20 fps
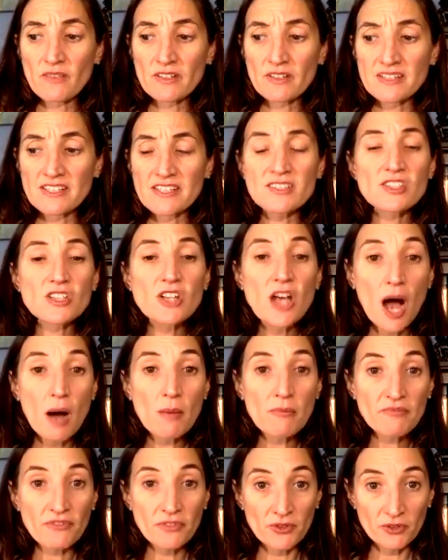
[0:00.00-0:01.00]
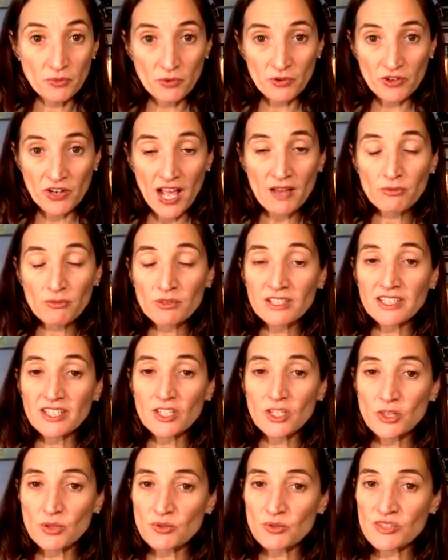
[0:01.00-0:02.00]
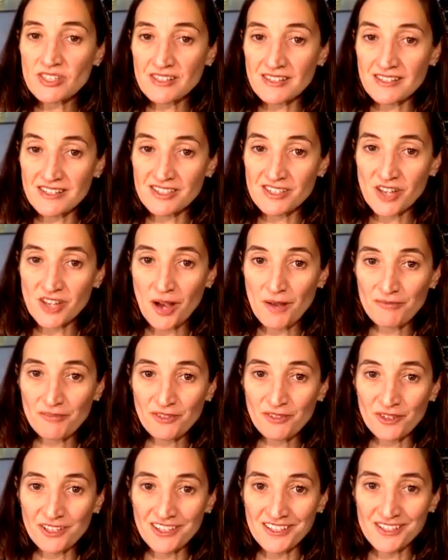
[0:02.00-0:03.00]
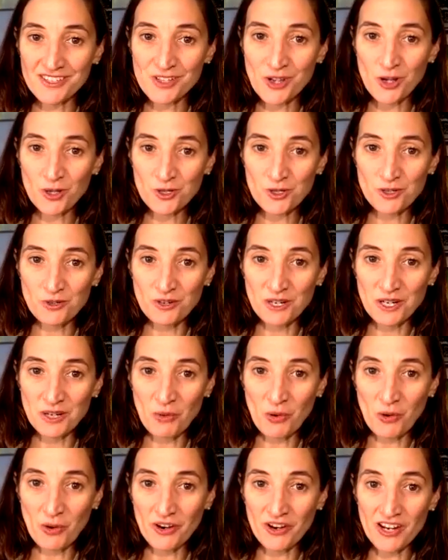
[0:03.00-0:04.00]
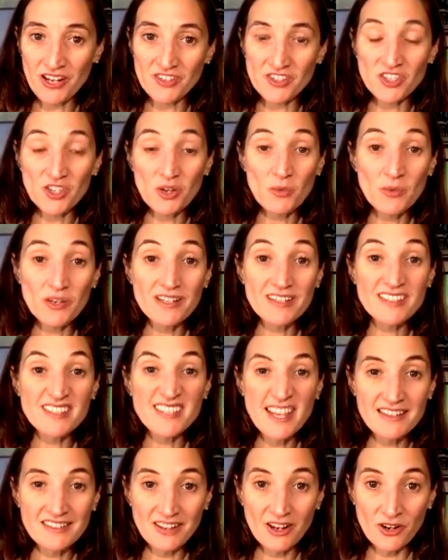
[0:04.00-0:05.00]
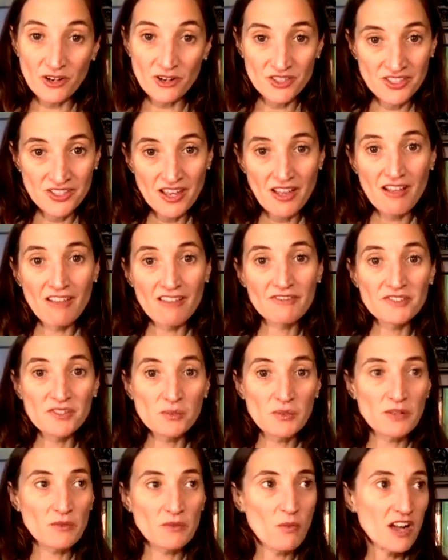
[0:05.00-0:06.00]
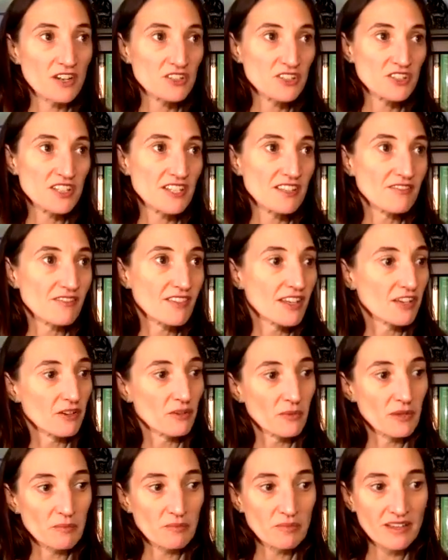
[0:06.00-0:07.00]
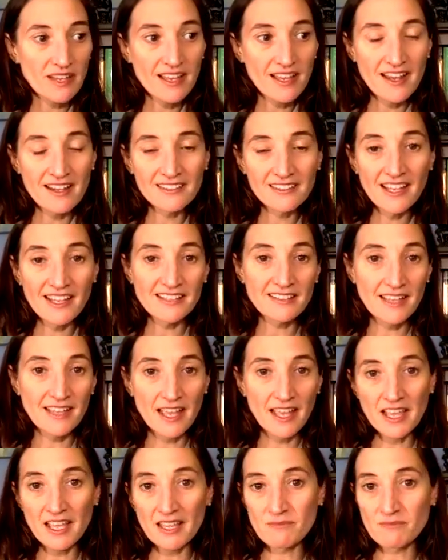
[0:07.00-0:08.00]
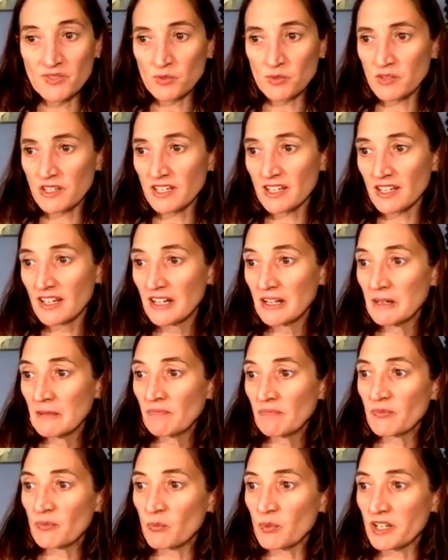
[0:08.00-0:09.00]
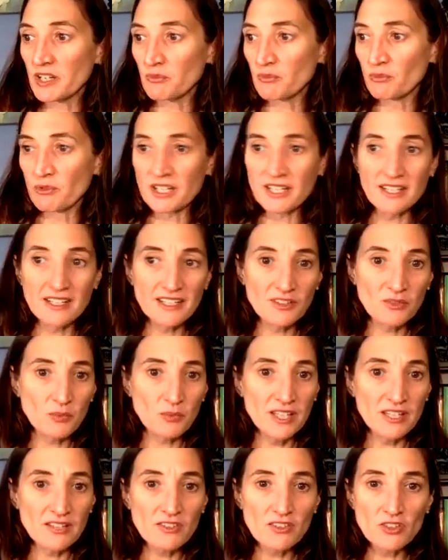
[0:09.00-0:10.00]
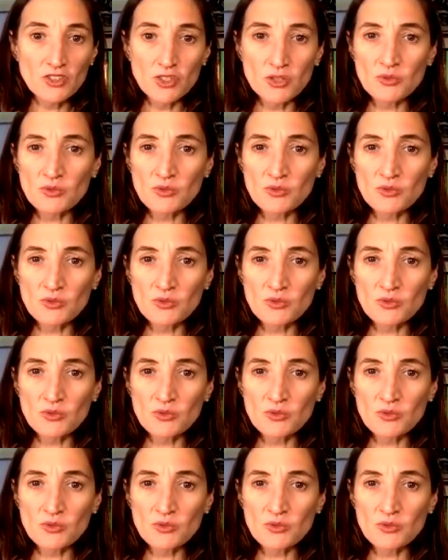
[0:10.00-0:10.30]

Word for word: discomfort. We're not really used to discomfort in this culture anymore. And so we deaden ourselves. We watch T V, or we play online games. We, we read, we do